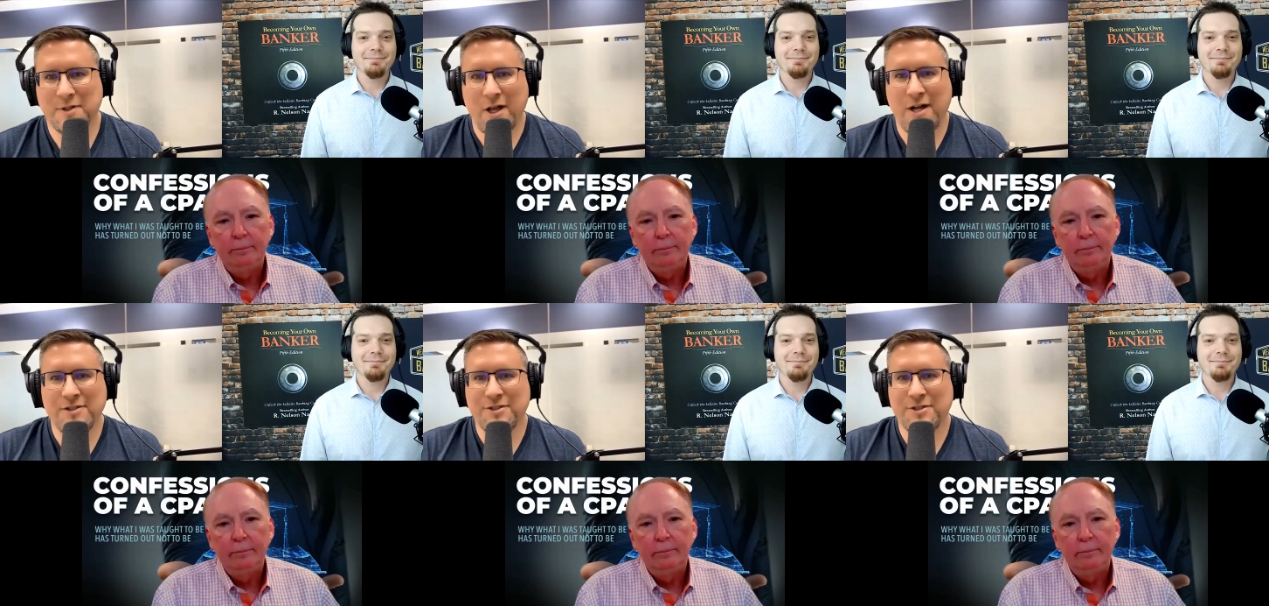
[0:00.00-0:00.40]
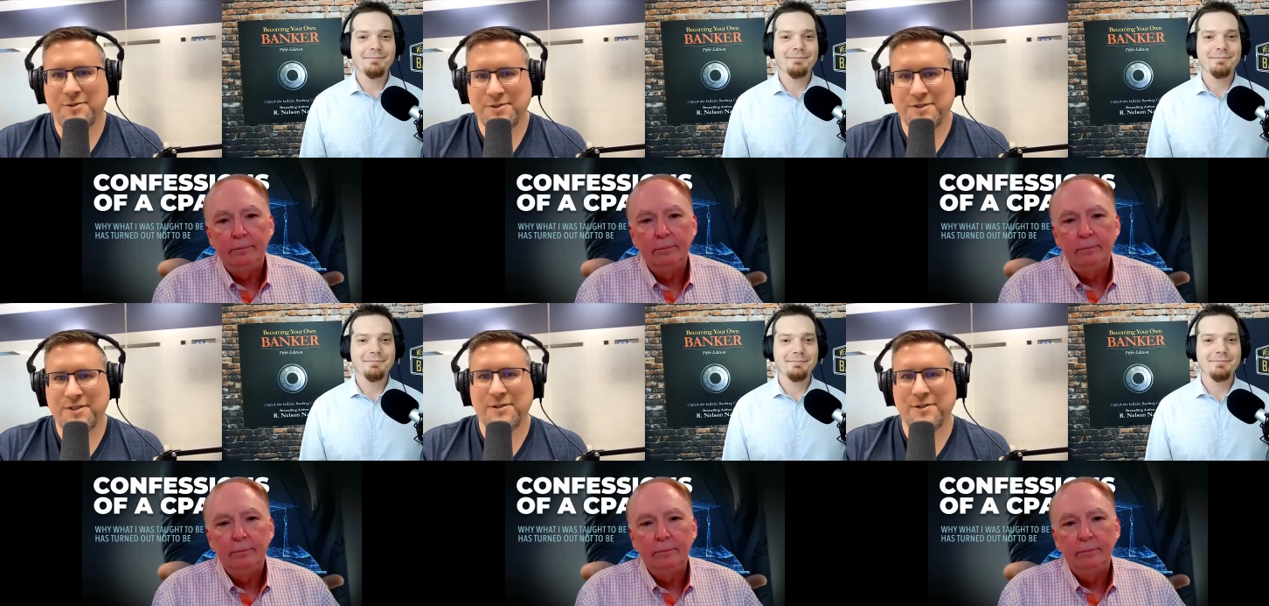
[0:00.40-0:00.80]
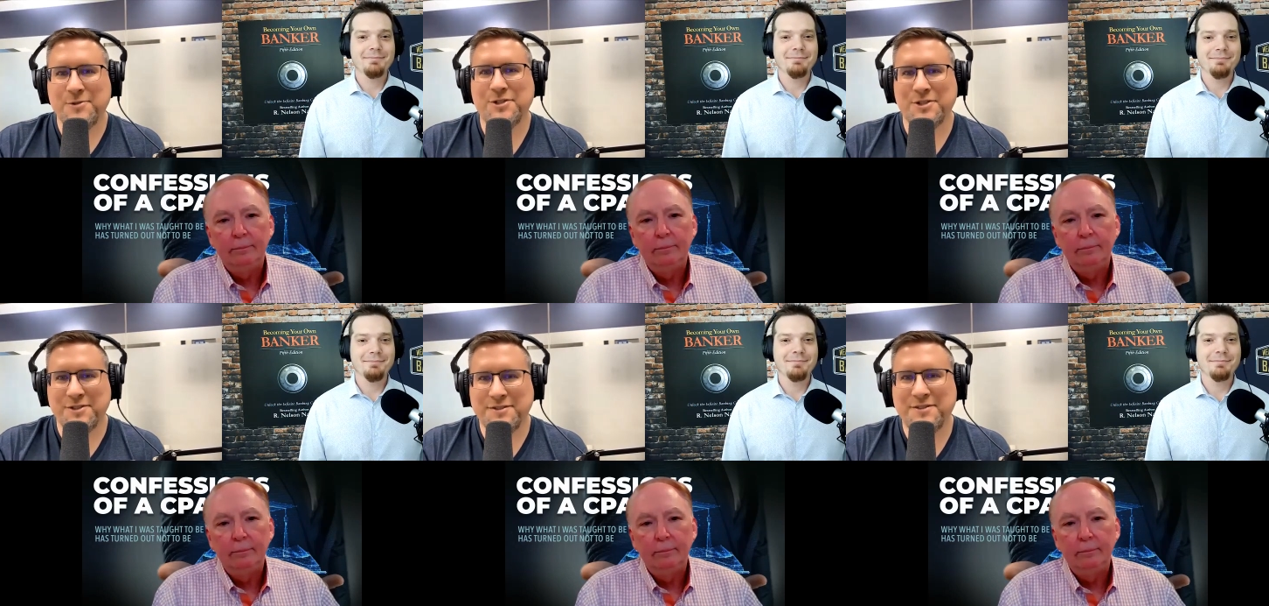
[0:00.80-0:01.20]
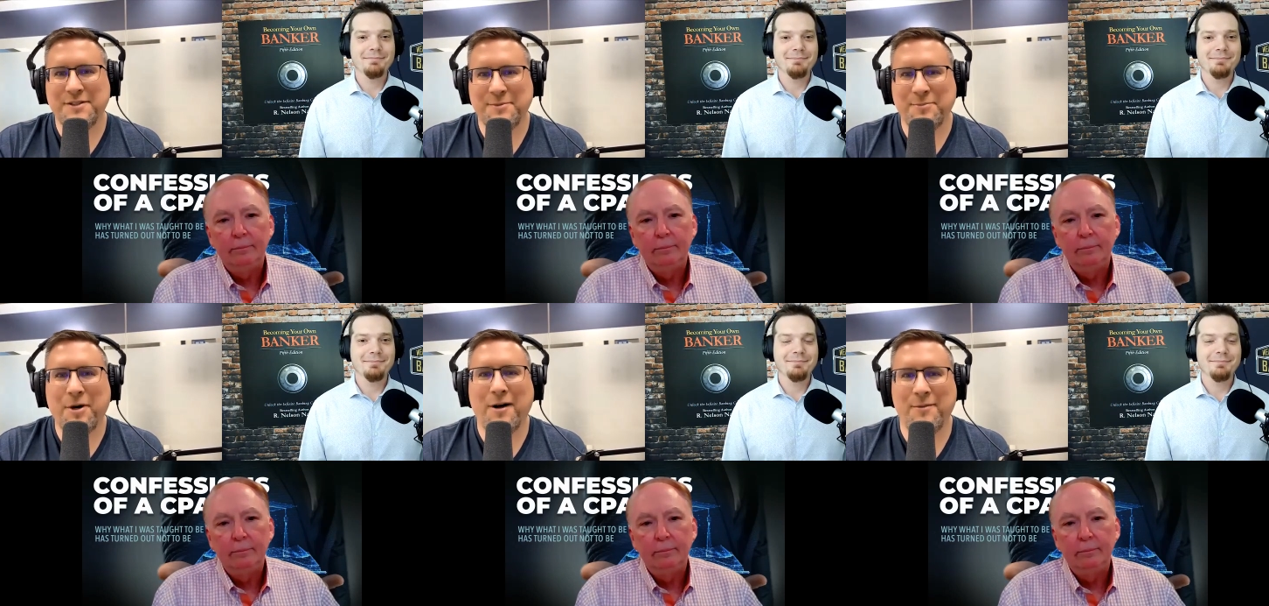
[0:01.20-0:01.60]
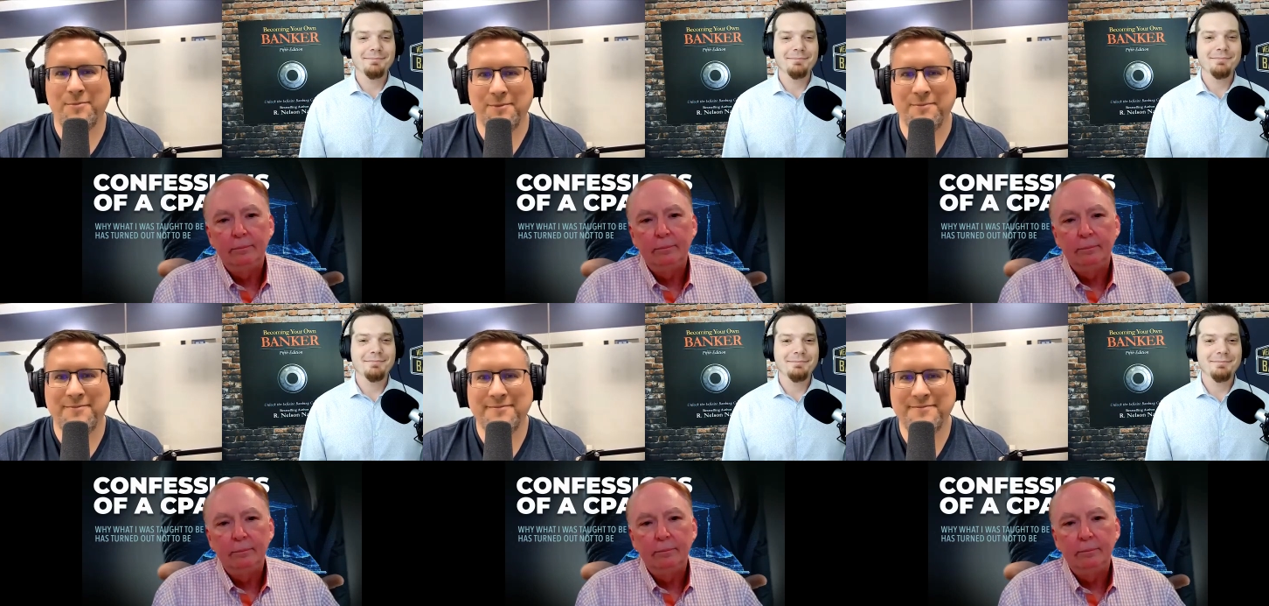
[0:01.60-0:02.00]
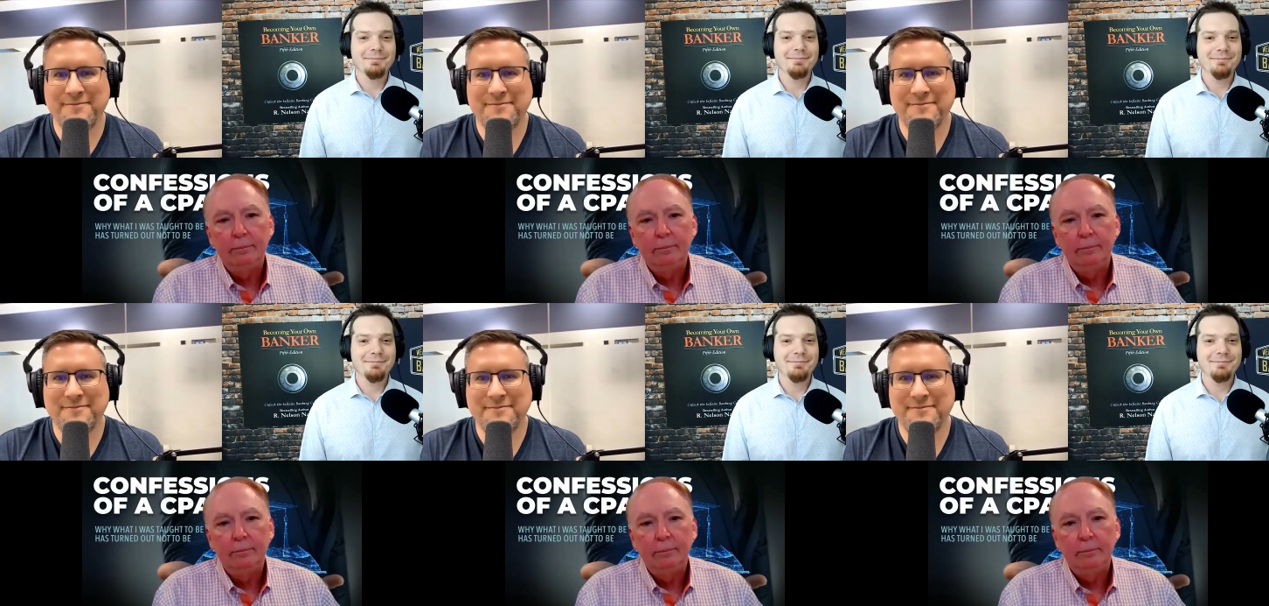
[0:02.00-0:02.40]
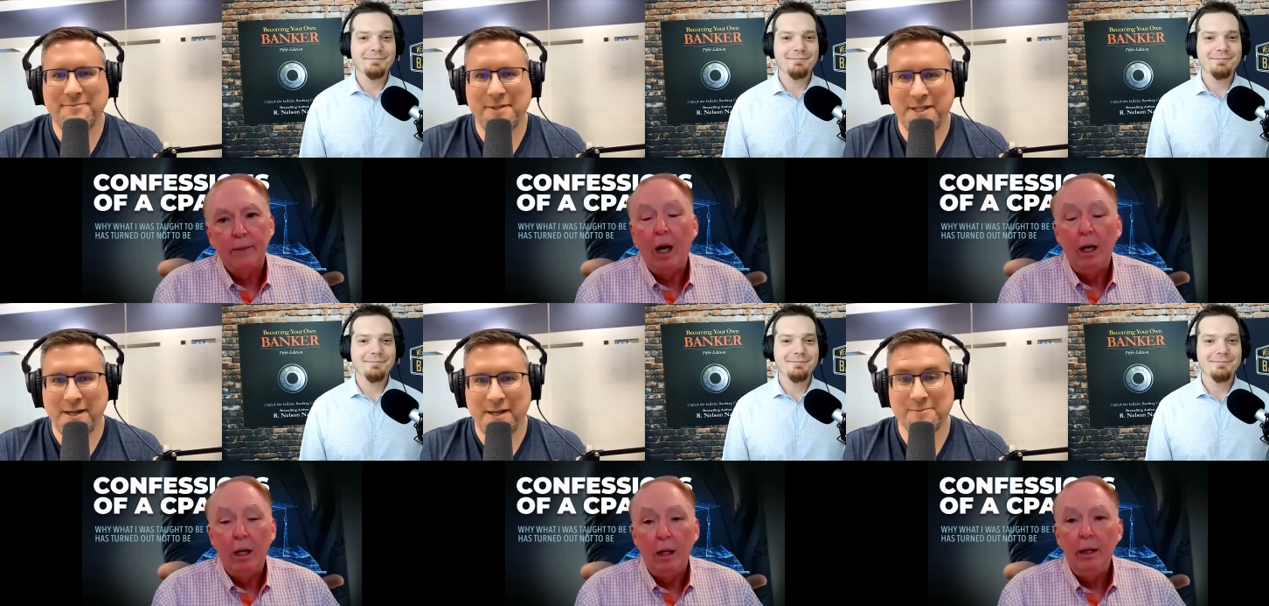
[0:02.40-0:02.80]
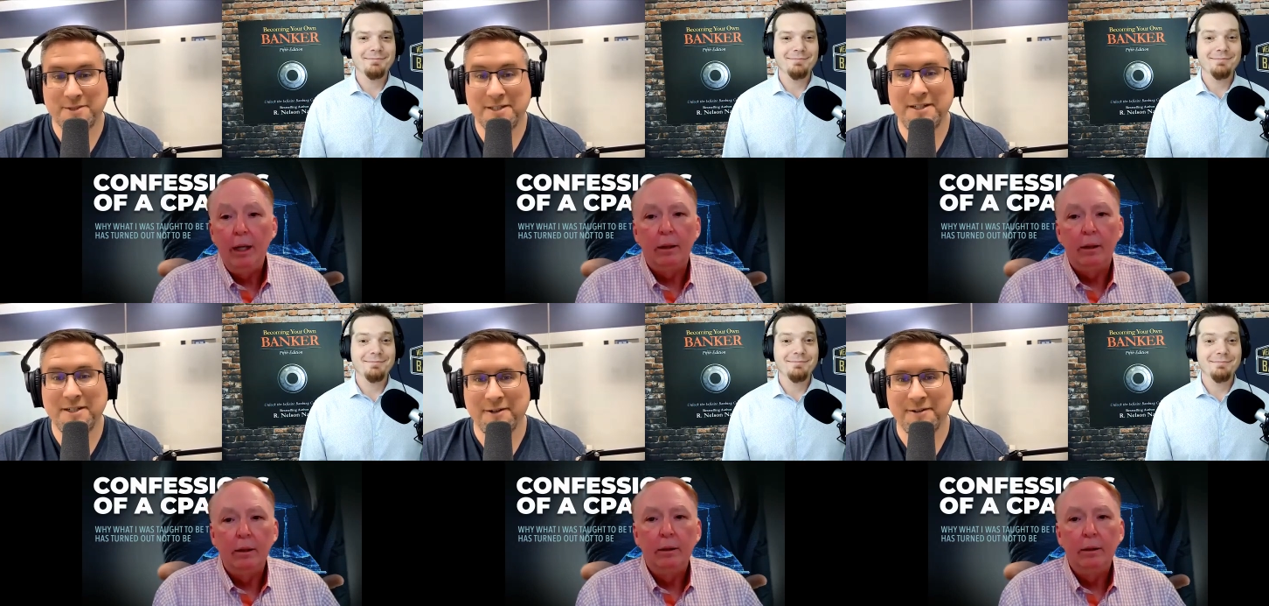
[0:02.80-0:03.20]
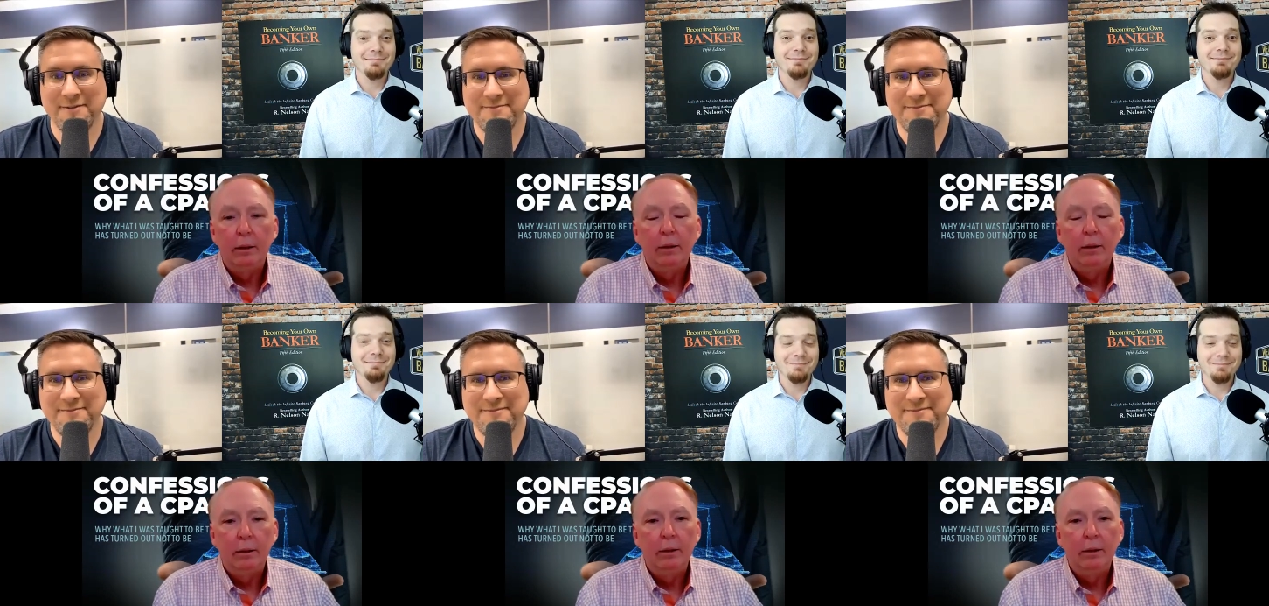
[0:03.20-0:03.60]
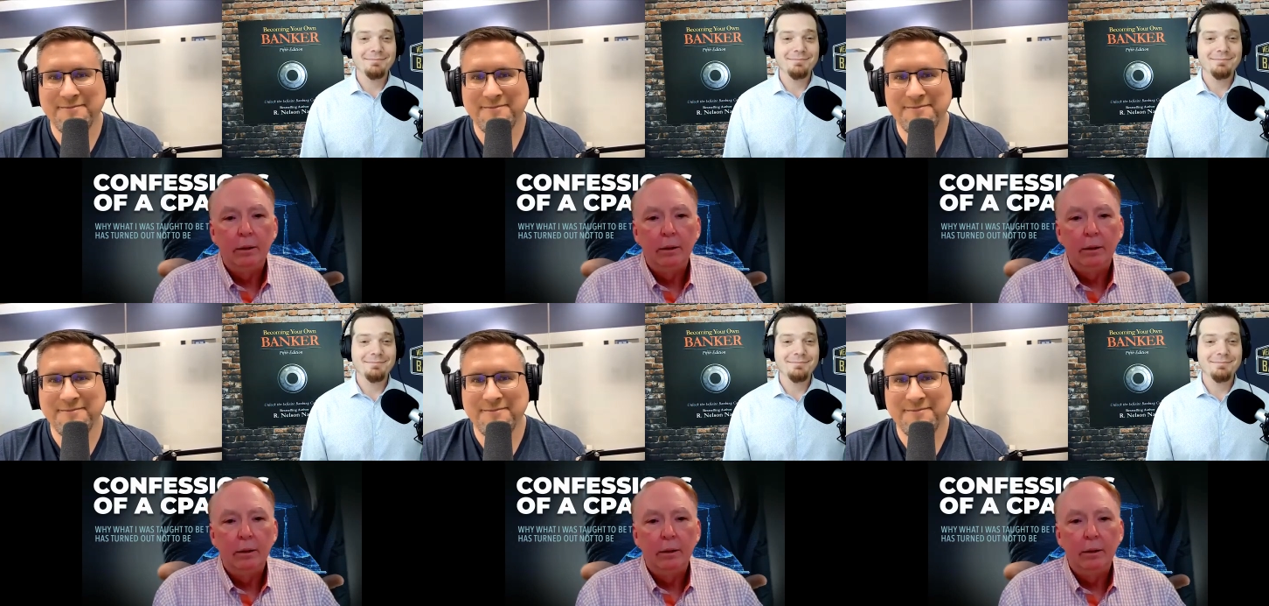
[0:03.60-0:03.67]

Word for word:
Speaker 1: the logical solution to the problem becomes clear.